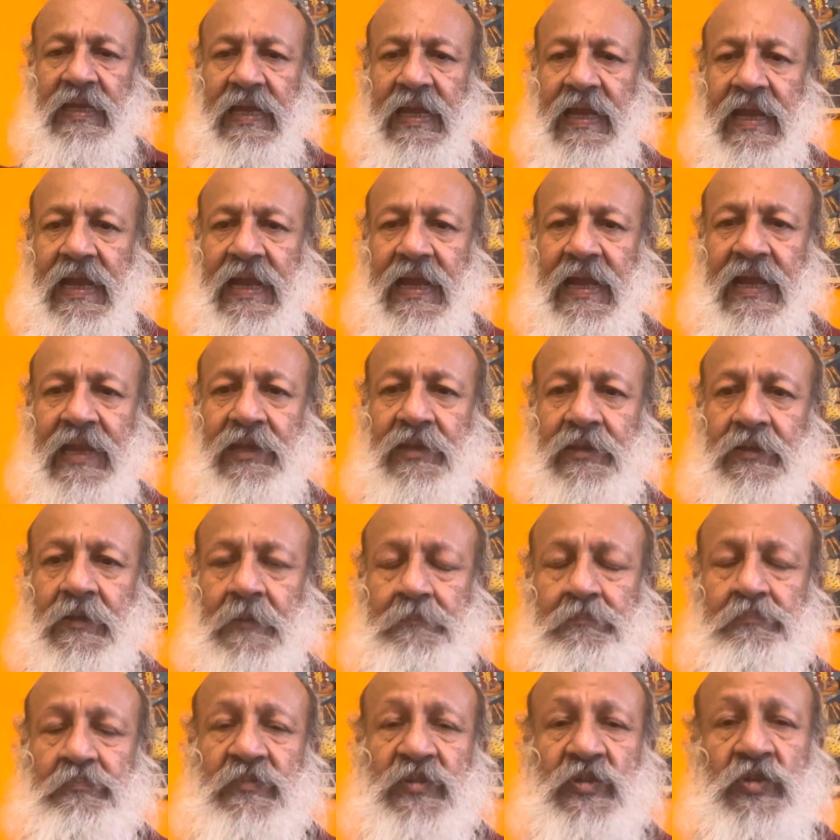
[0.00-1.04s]
And
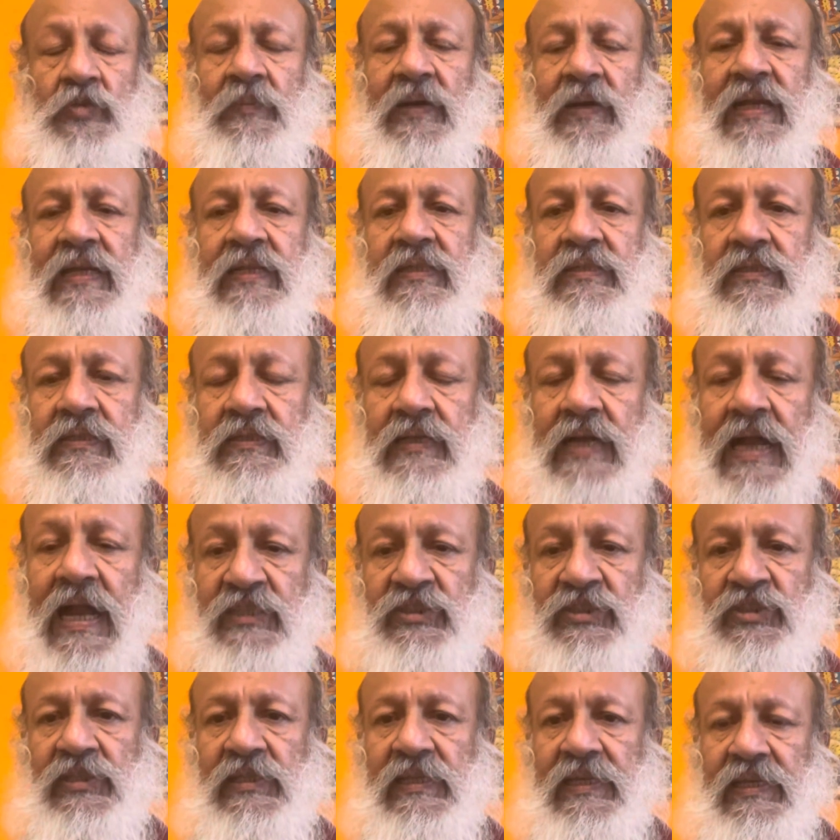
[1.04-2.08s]
you might
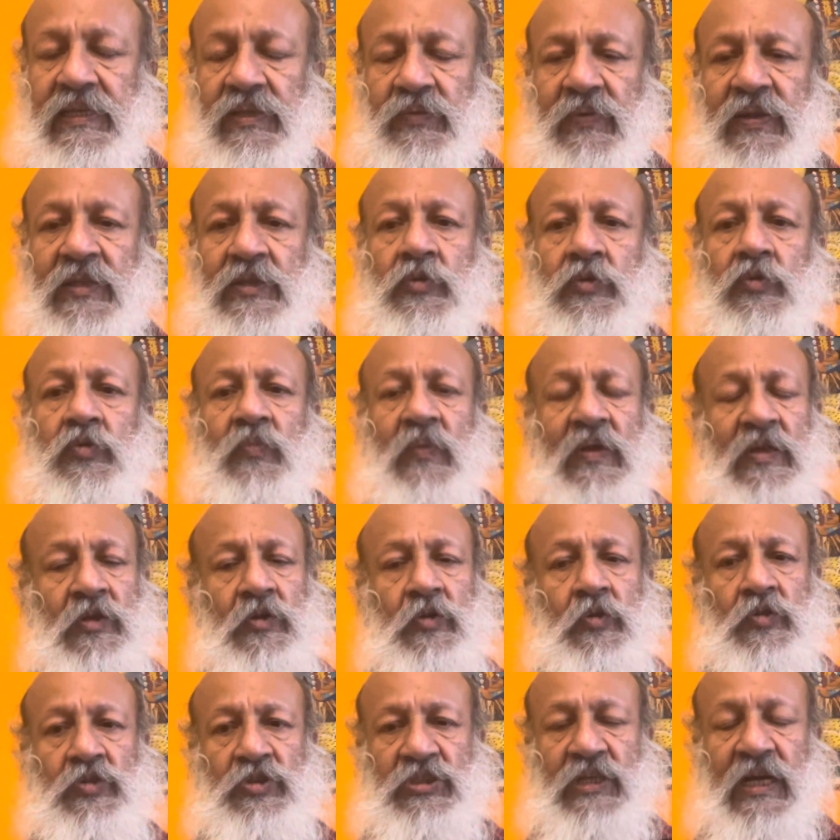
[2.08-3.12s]
actually, when you
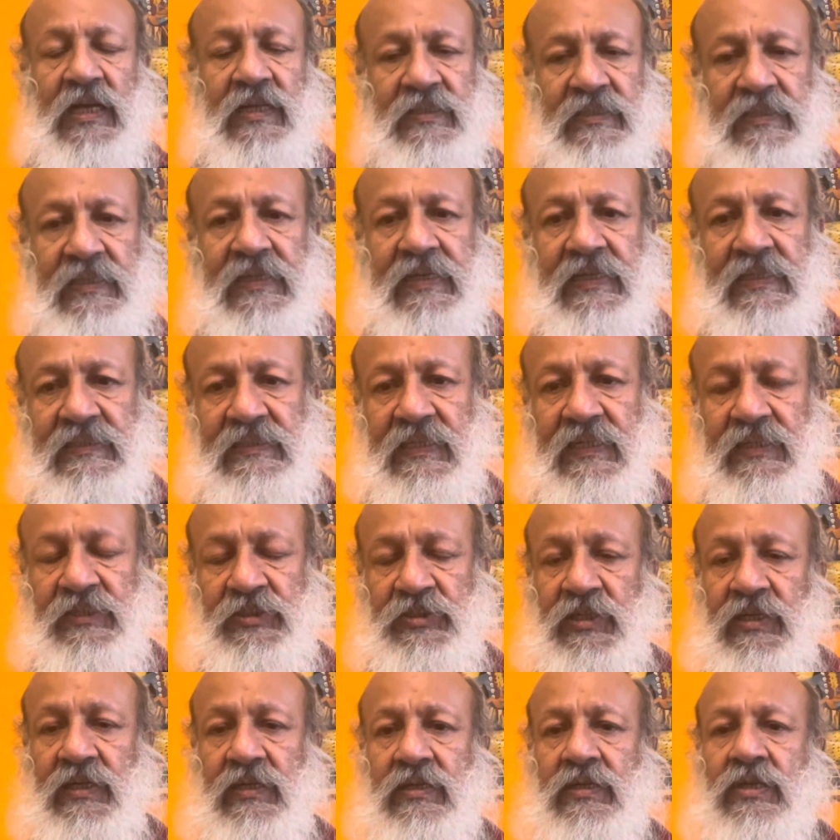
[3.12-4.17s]
do chanting,
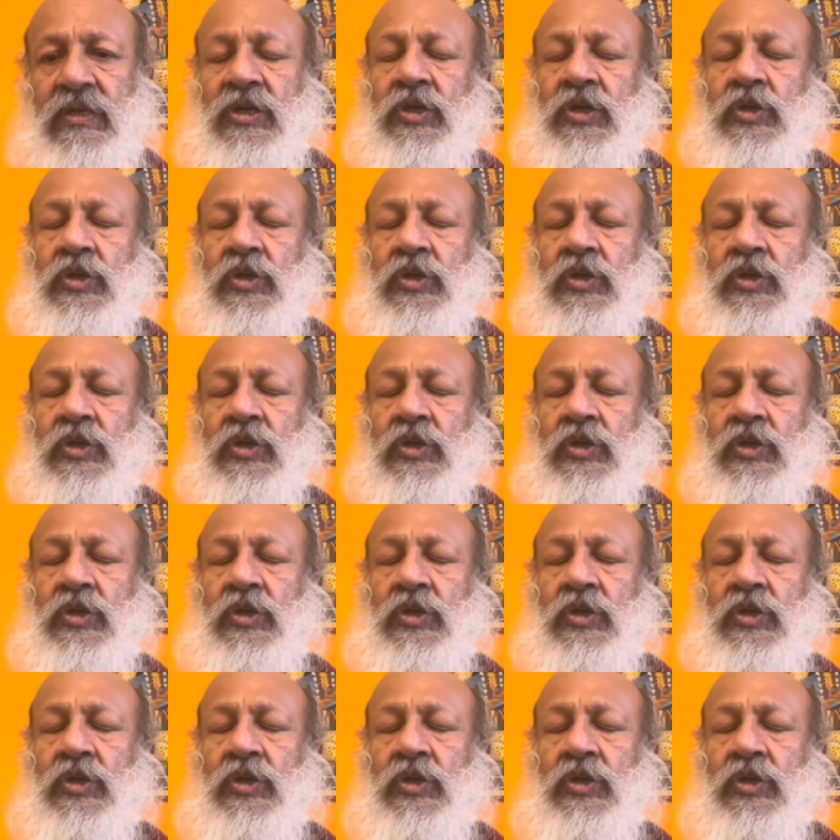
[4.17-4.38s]
etc.,